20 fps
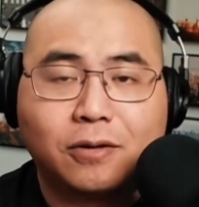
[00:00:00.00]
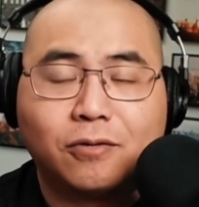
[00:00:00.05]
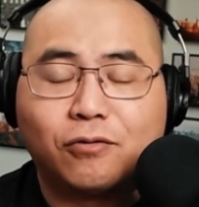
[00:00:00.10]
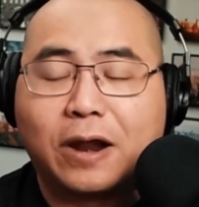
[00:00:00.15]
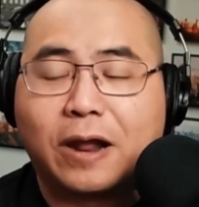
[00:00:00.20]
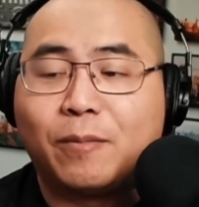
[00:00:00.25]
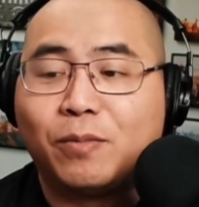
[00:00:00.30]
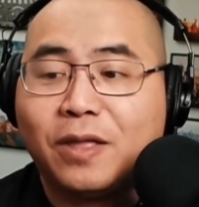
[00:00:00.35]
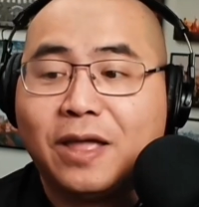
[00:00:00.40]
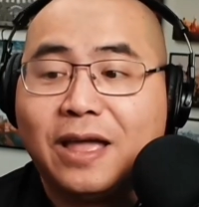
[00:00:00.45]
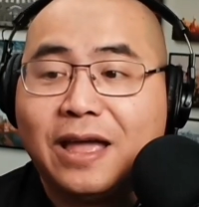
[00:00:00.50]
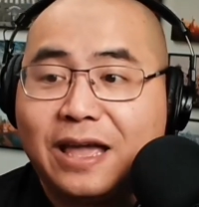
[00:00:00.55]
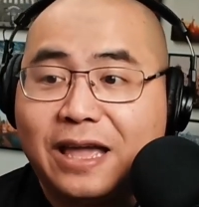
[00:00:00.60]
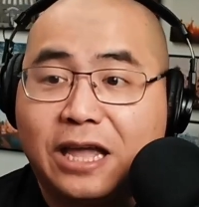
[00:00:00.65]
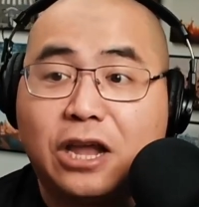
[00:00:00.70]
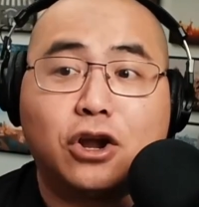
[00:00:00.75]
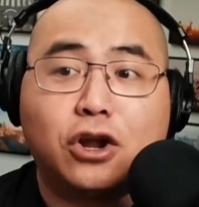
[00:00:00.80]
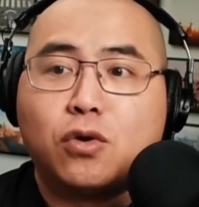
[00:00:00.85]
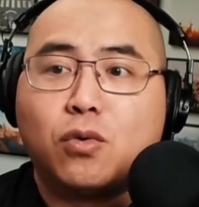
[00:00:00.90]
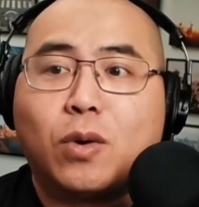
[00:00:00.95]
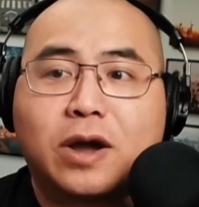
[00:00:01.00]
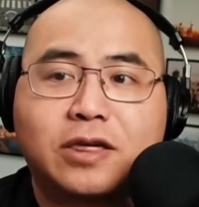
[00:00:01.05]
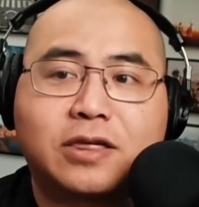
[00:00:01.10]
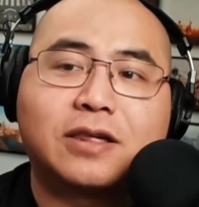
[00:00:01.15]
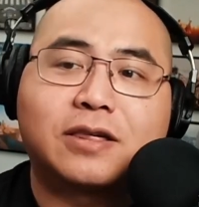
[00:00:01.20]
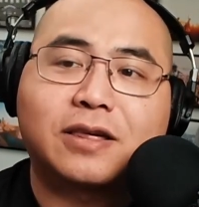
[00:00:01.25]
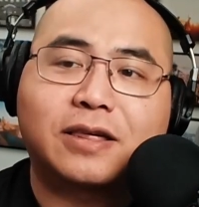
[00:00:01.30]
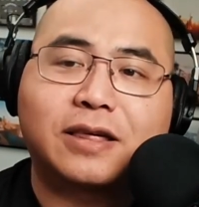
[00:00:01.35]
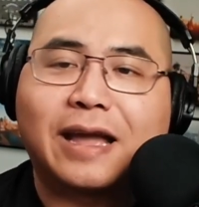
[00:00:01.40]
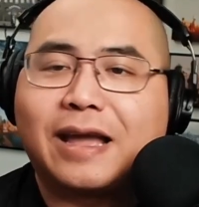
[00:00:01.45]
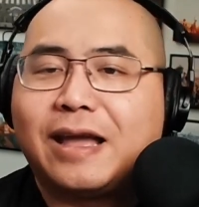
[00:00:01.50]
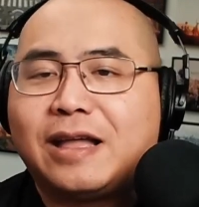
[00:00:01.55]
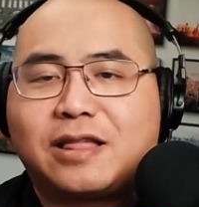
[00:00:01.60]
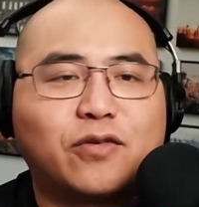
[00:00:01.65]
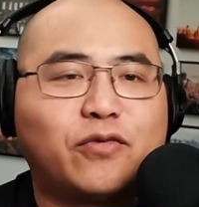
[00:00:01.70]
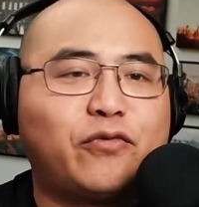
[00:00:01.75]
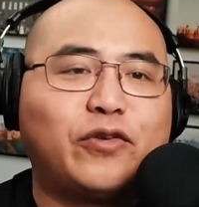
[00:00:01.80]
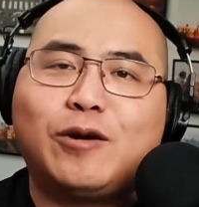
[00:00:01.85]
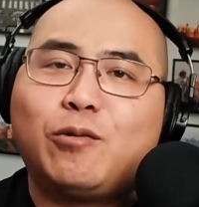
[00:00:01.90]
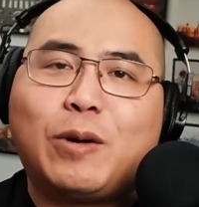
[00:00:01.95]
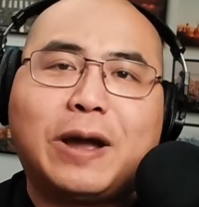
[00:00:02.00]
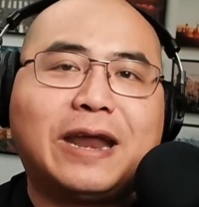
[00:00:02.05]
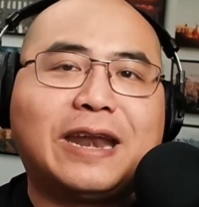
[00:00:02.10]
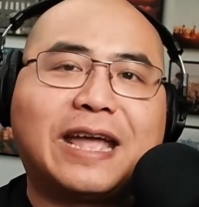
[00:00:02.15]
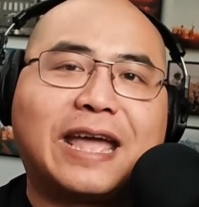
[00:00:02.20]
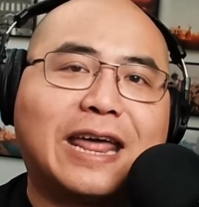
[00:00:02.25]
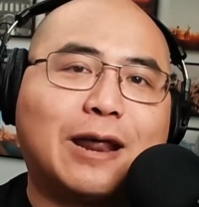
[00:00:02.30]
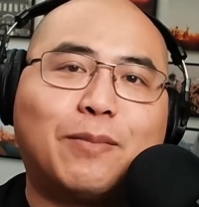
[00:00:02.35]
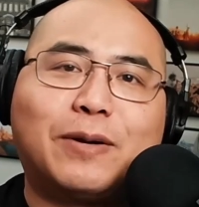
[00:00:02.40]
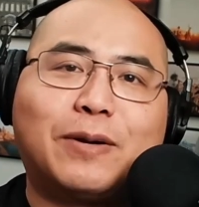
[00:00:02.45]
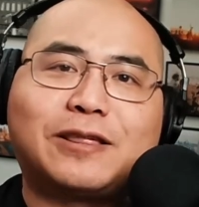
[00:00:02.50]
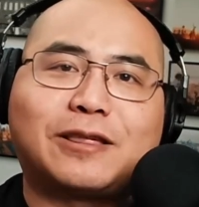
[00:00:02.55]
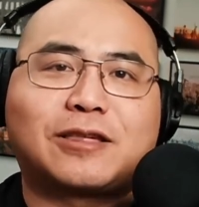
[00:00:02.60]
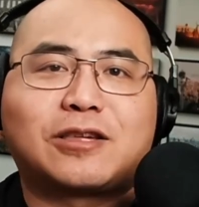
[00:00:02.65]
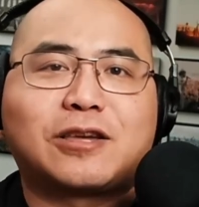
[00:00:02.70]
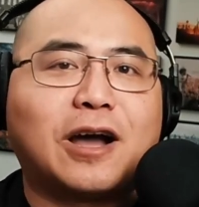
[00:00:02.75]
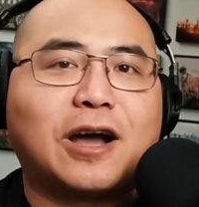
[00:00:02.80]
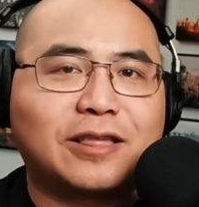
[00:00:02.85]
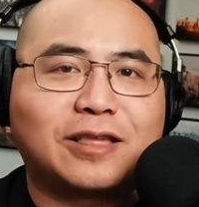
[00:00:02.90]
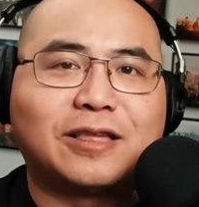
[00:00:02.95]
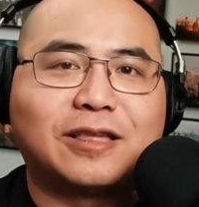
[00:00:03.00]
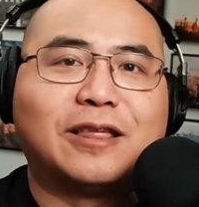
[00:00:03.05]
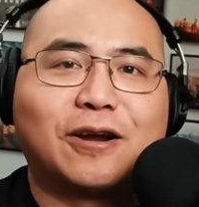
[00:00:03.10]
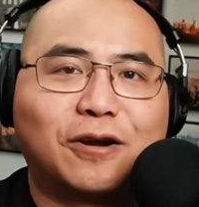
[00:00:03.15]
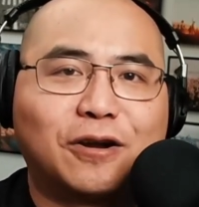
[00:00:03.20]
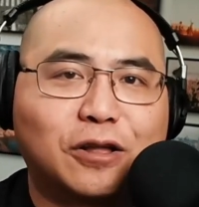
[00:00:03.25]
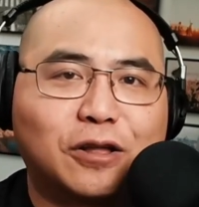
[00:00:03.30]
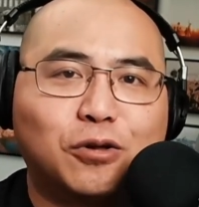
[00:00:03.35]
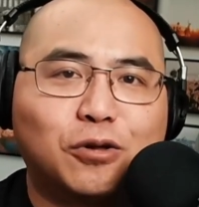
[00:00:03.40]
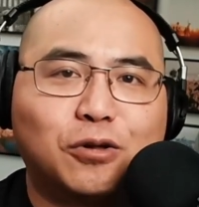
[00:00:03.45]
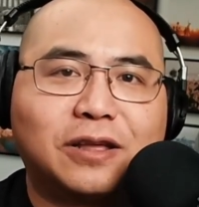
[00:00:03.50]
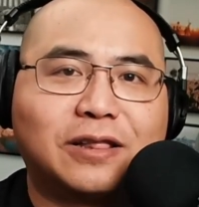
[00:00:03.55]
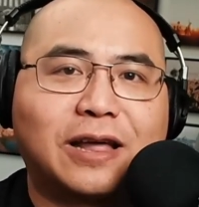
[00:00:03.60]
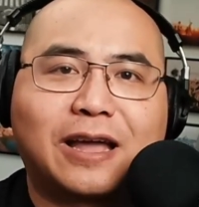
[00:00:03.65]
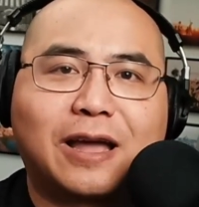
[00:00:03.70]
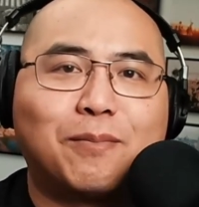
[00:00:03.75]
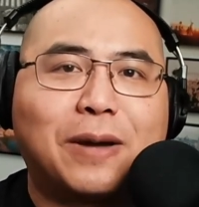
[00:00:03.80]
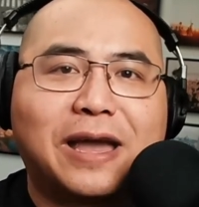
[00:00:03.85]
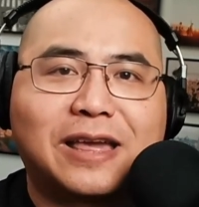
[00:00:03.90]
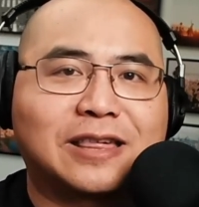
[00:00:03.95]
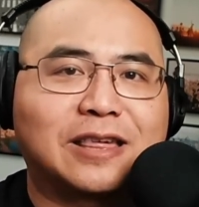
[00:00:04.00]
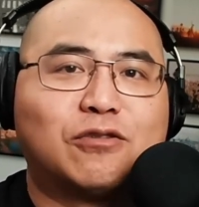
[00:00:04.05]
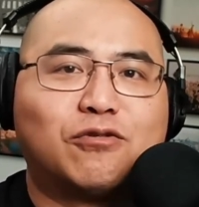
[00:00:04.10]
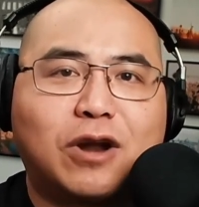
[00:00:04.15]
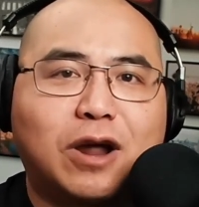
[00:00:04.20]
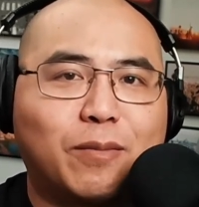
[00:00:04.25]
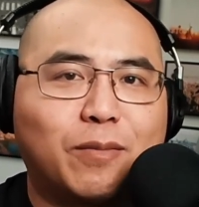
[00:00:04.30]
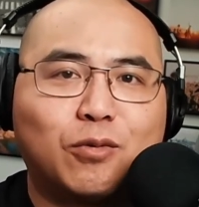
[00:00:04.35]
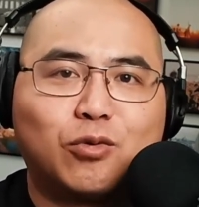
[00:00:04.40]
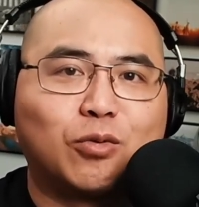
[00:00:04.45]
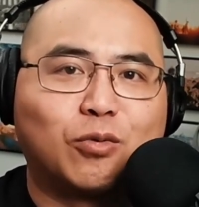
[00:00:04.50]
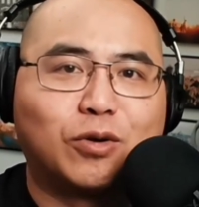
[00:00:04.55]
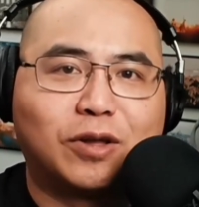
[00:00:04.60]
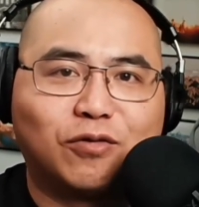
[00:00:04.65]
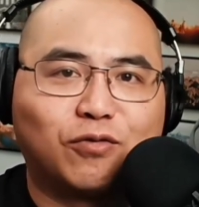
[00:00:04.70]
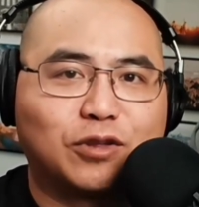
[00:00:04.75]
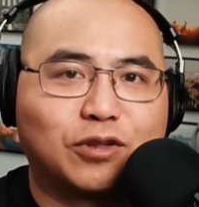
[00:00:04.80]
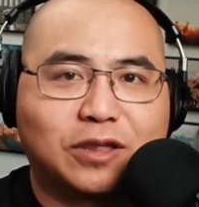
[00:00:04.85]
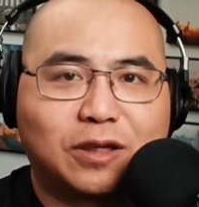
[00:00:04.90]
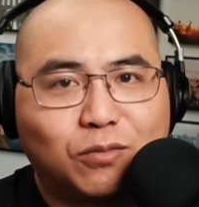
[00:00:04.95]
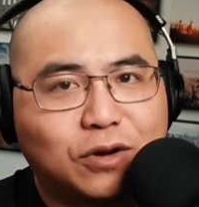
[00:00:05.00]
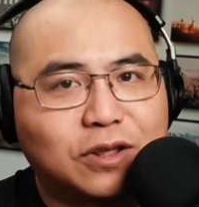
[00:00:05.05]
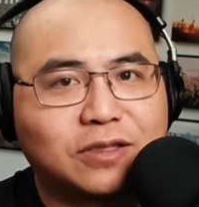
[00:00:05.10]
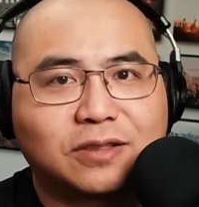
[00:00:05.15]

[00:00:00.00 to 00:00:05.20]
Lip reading: Right here, you watch it. It's like it's a fun way to get a bunch of Scots in there, including like a Baskin Robbins one for some reason.